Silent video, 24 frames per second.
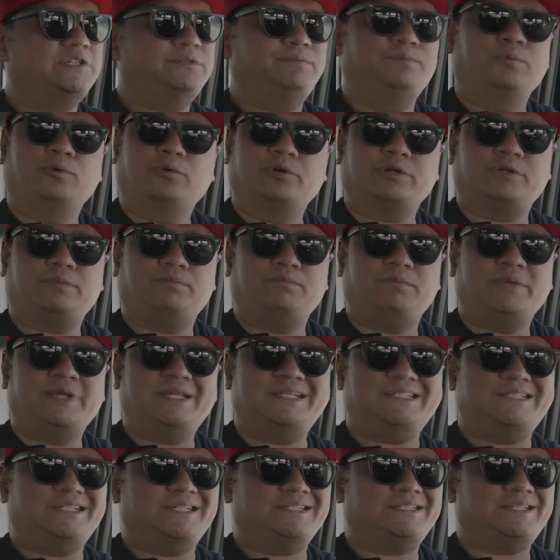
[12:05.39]
Sport
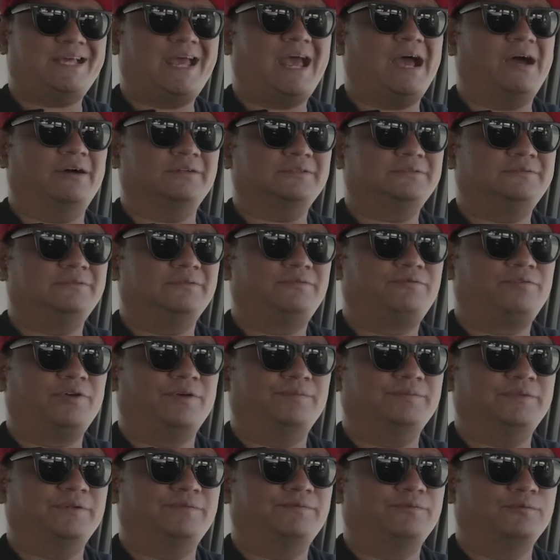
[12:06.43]
misses out
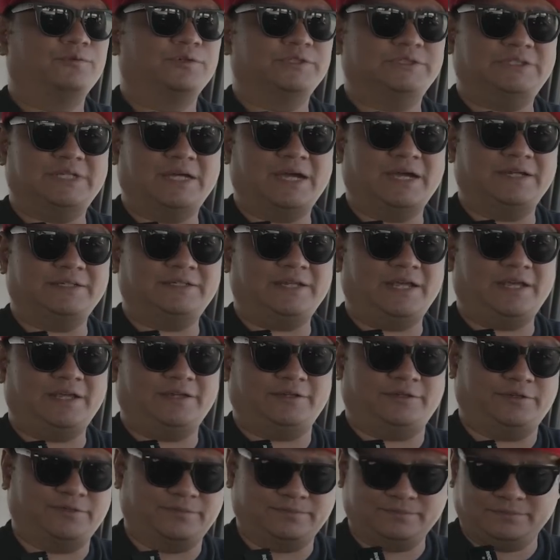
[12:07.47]
from the Ford
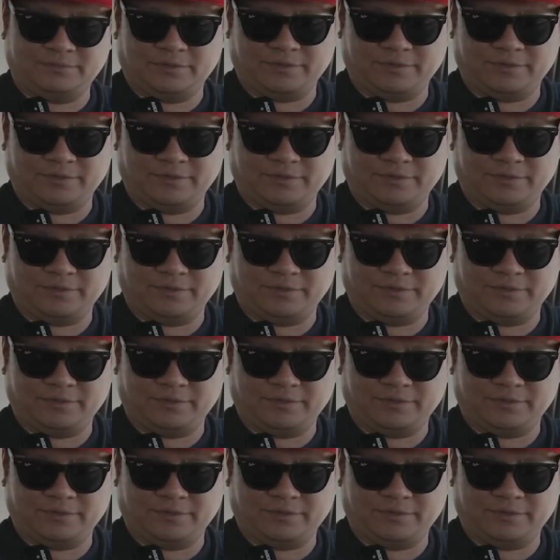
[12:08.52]
Titanium